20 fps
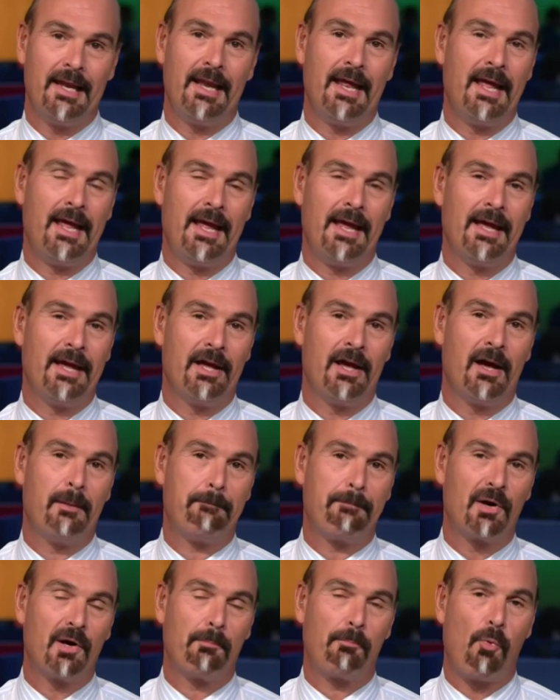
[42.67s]
in
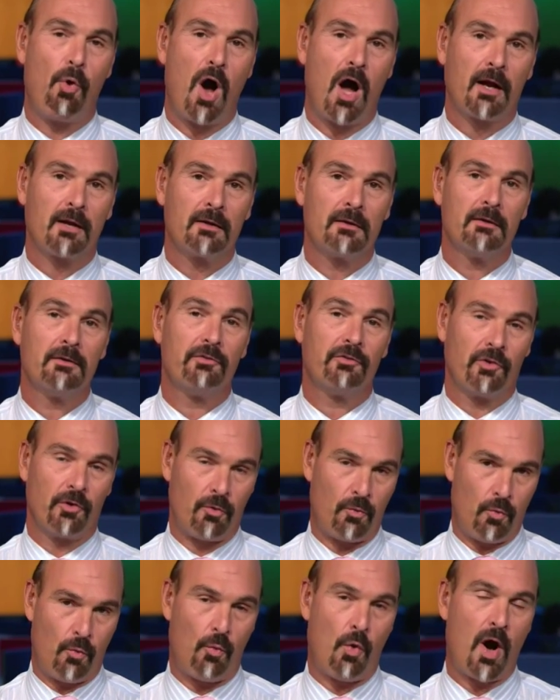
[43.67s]
a perp walk. So